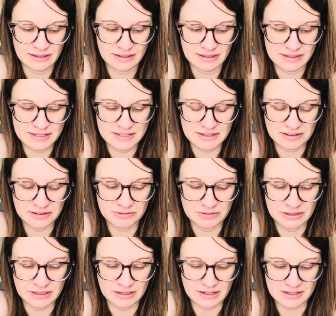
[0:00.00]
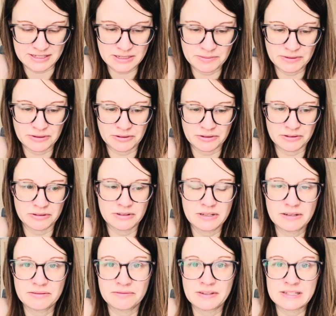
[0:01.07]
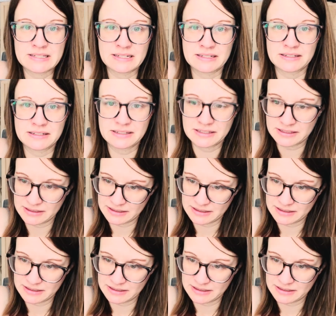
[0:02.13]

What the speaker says: start with a hospital visit